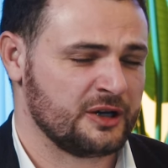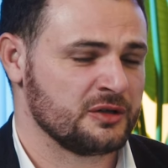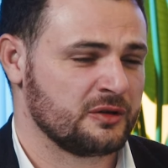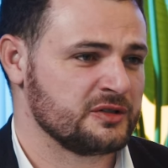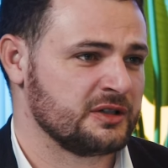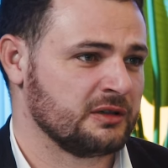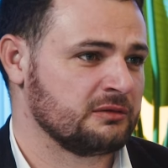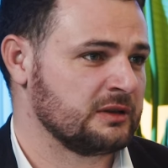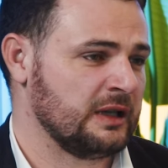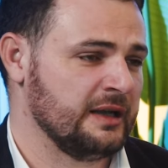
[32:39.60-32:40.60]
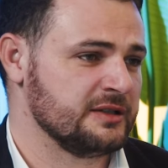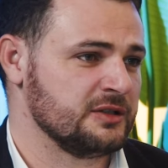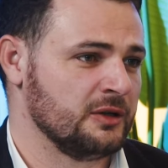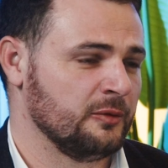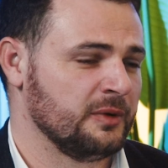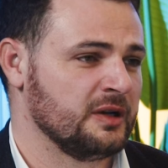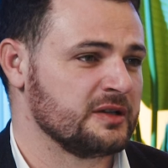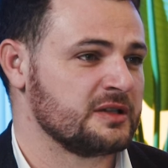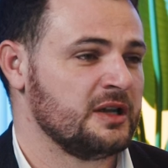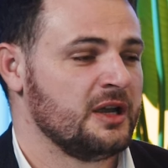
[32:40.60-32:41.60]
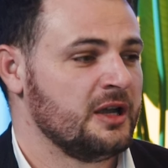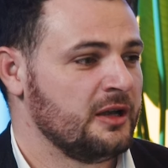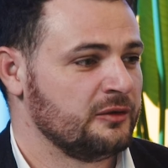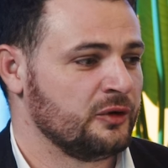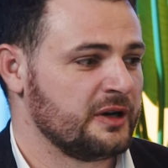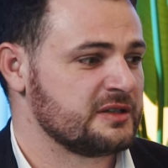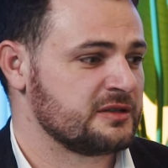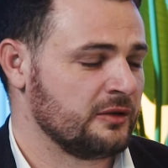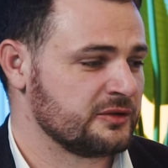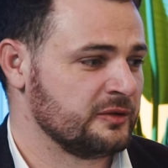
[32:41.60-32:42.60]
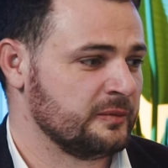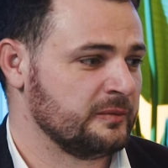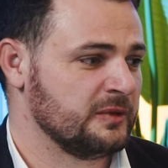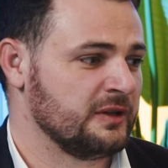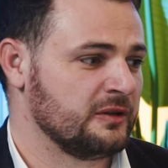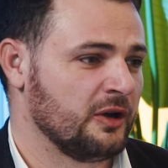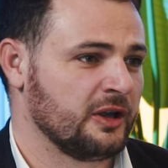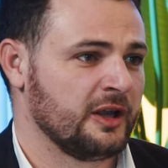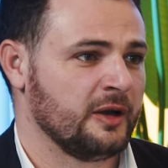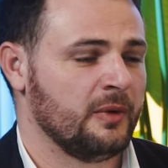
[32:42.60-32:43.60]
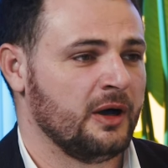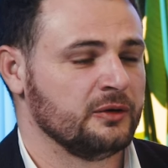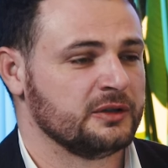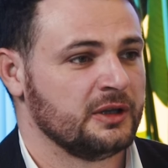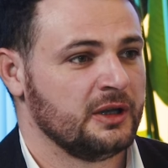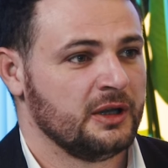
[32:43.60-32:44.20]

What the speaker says: across the clients, you know, because DORA is also talking about